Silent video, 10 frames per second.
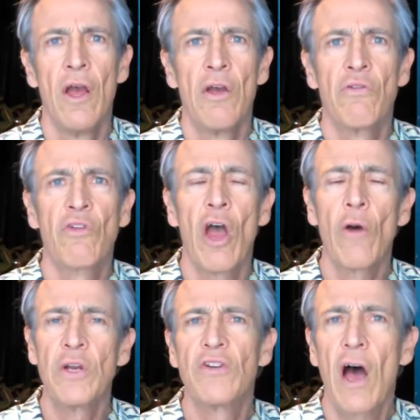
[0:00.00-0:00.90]

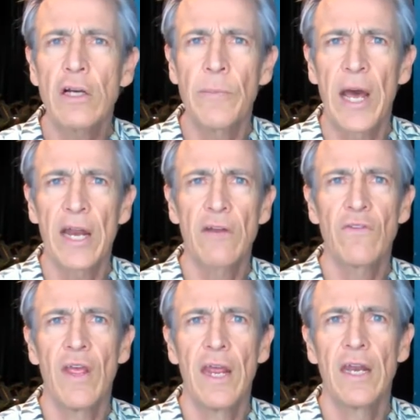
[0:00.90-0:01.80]
So we talked about
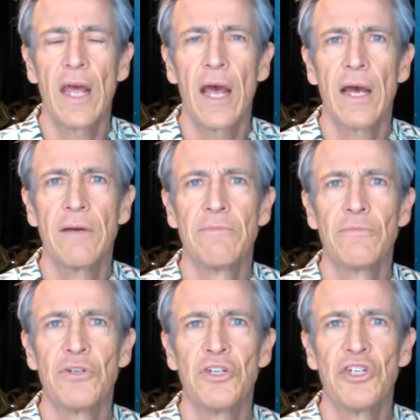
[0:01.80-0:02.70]
it, and
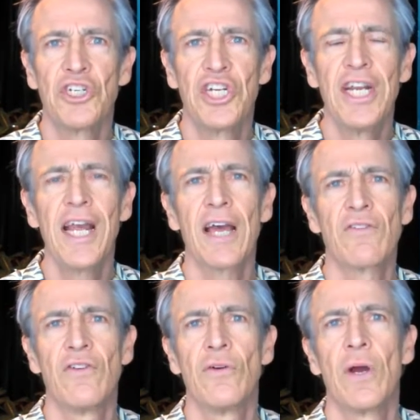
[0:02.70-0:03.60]
she got
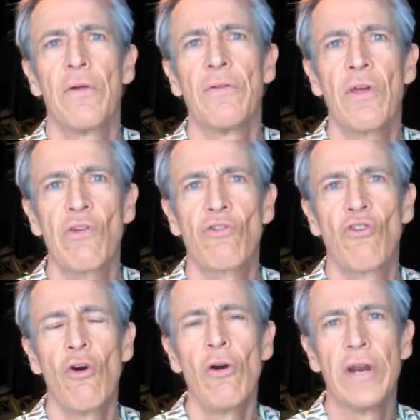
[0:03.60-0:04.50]
to this
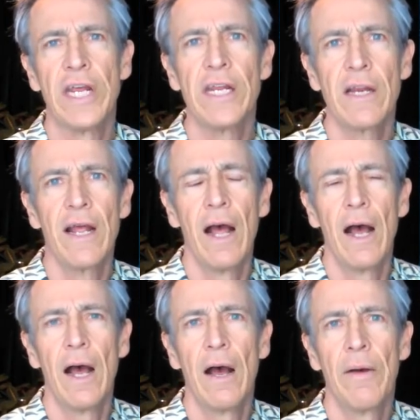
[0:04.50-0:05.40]
story
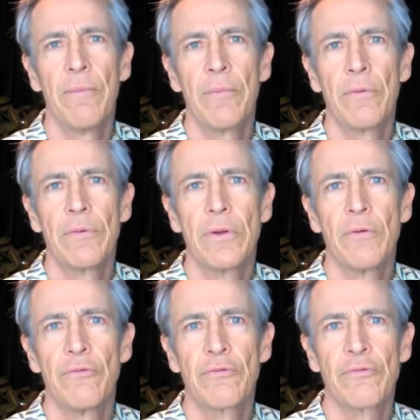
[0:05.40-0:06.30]

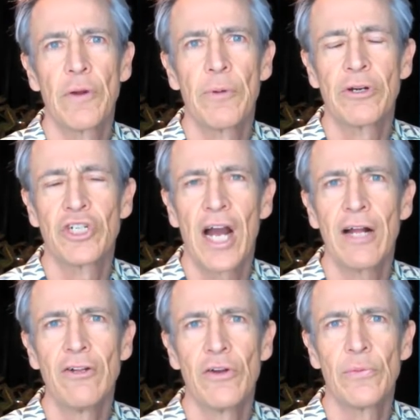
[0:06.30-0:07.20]
from her
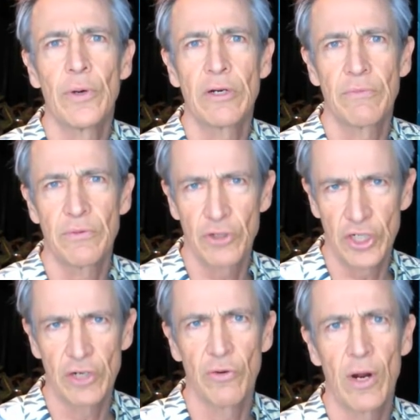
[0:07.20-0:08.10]
childhood, where
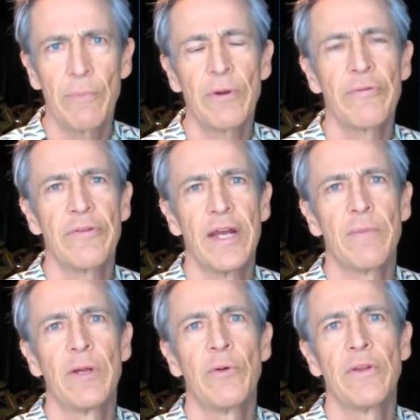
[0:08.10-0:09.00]
she grew up in a
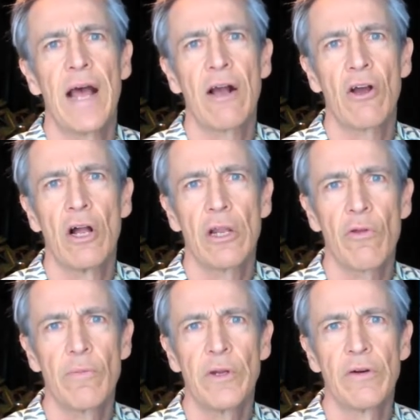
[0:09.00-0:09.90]
family with
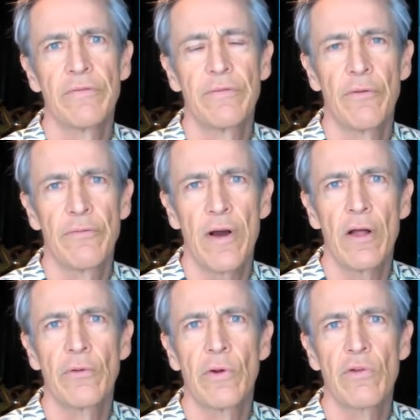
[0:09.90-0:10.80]
alcoholism. Her
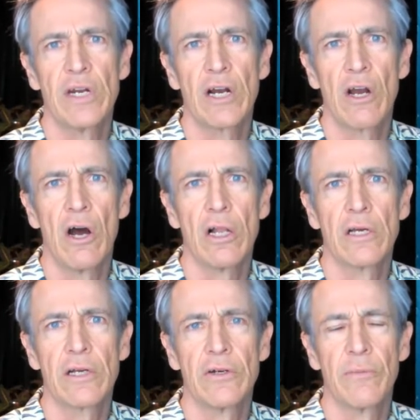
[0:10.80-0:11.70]
father was an
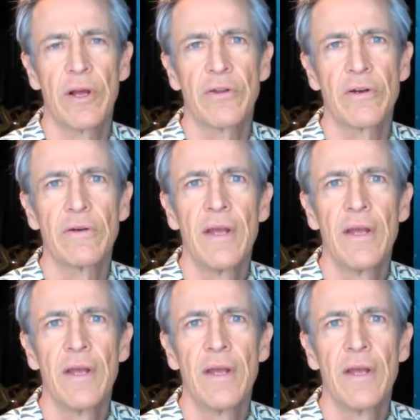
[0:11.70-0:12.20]
alcoholic, and her mother